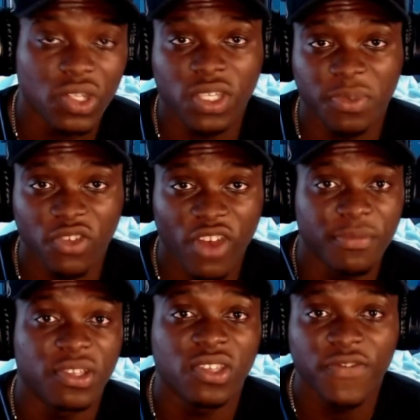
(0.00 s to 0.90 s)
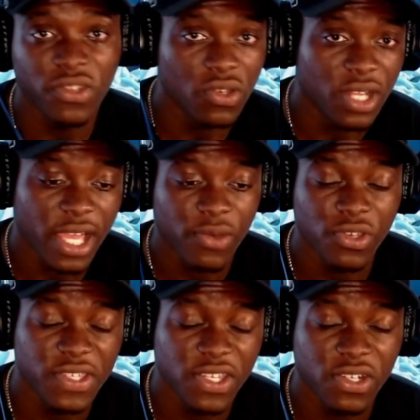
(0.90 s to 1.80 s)
subscribers, so if you do like what
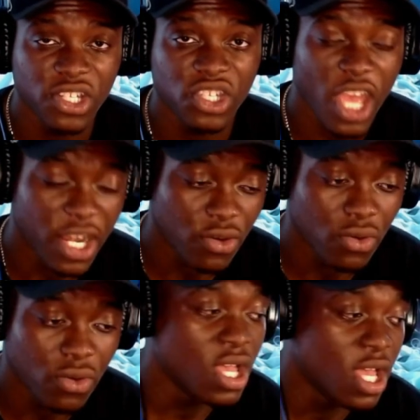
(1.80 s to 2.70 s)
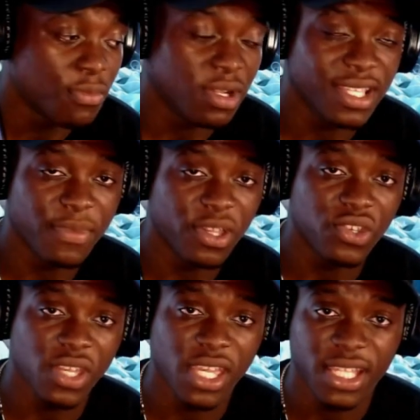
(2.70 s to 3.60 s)
you see on the channel, please make sure
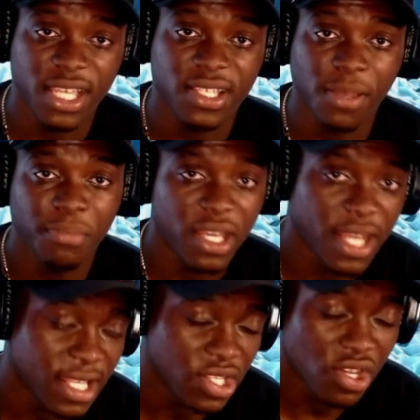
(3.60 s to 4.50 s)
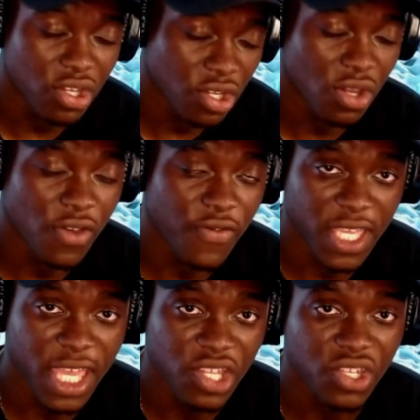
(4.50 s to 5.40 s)
you hit that sub button and turn on your
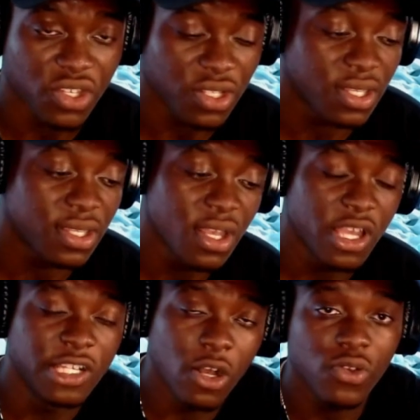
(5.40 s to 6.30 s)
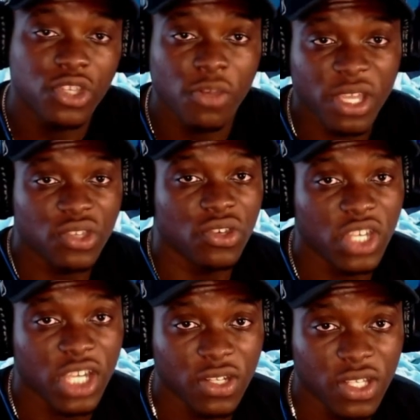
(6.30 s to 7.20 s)
notifications. Also make sure you check
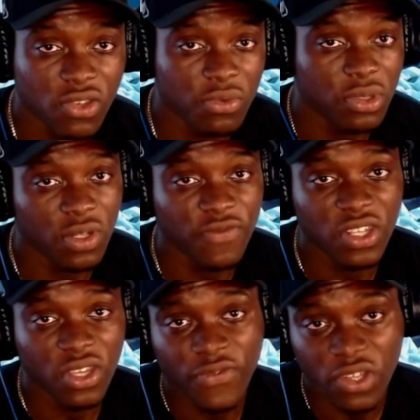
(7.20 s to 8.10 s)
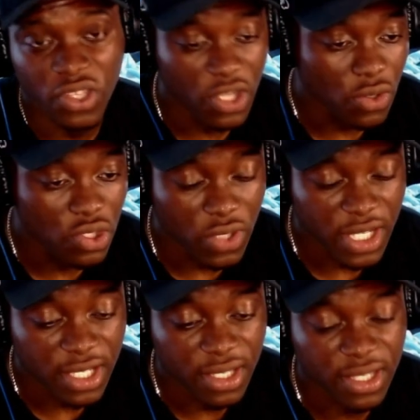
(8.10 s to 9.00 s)
out the description of the video for the social
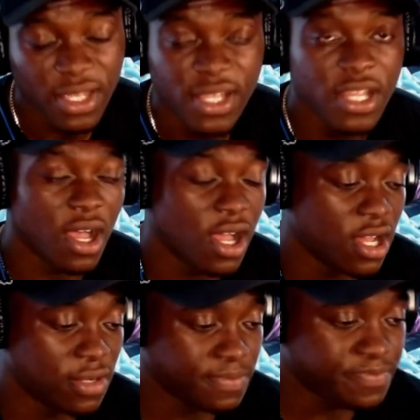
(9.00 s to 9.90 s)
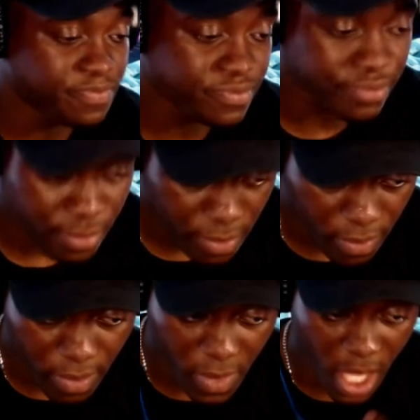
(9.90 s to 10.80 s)
links.
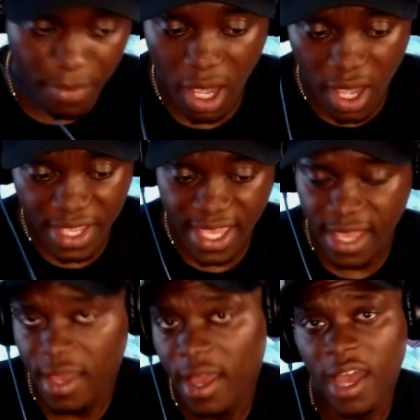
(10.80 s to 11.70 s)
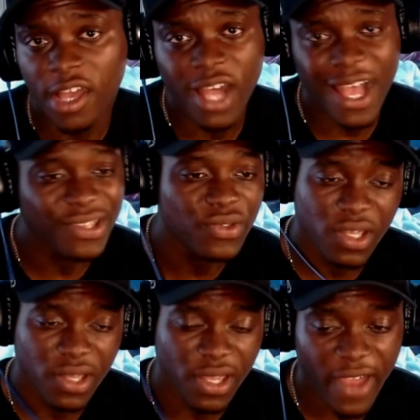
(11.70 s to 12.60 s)
But yeah, guys, also
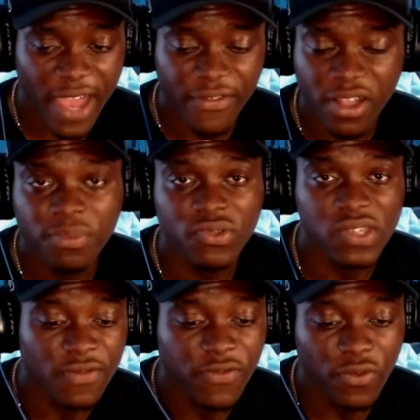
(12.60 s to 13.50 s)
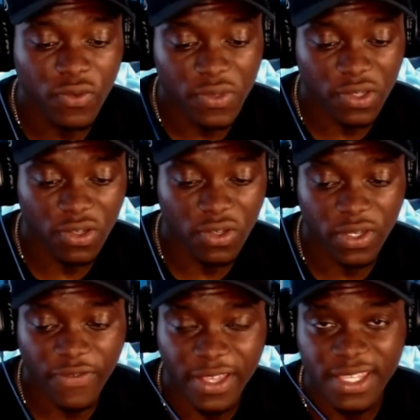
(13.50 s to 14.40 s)
if I have a couple sniffles or
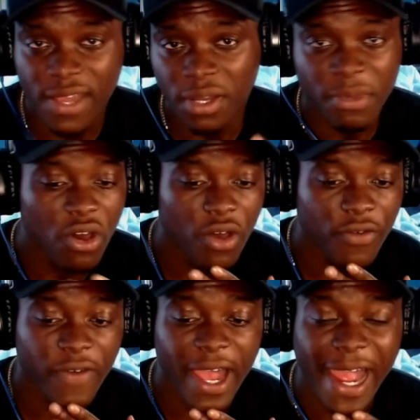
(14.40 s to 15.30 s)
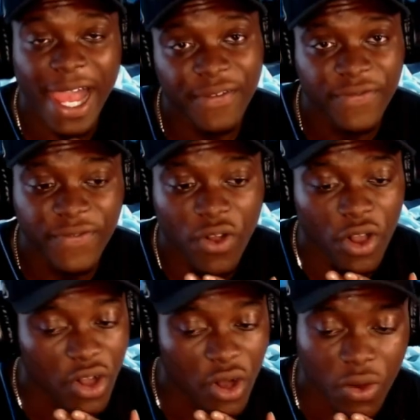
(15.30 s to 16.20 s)
if I sound a bit off, I have got a
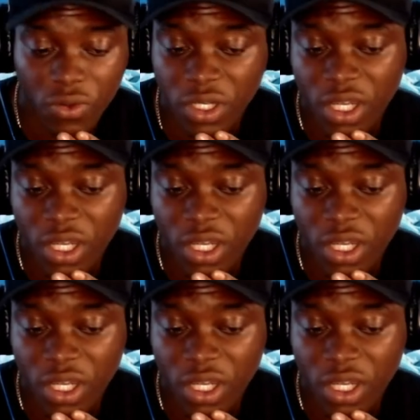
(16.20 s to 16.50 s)
cold,